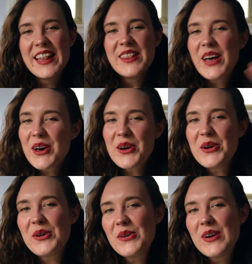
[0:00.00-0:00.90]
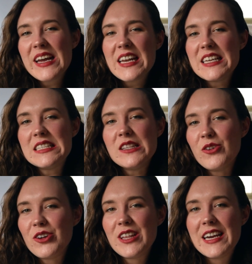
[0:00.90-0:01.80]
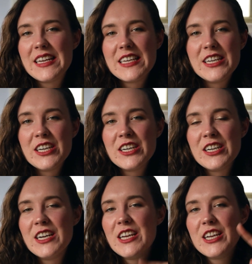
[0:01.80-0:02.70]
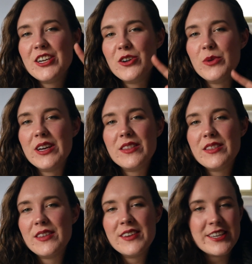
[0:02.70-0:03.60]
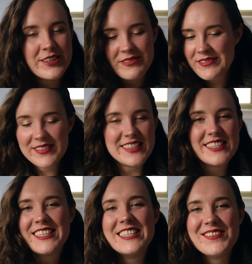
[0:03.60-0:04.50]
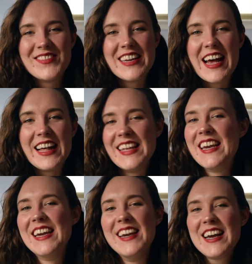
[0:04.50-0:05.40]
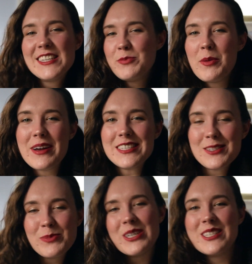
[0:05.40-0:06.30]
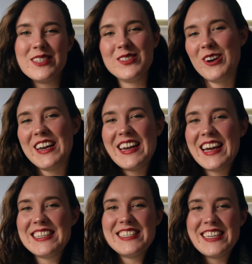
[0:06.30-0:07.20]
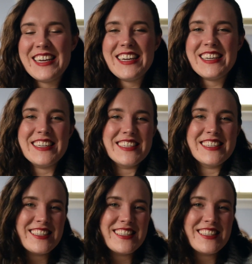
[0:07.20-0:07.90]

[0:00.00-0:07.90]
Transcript: Hello, it is Laurel Ann here with the season finale. It's my best books of 2019!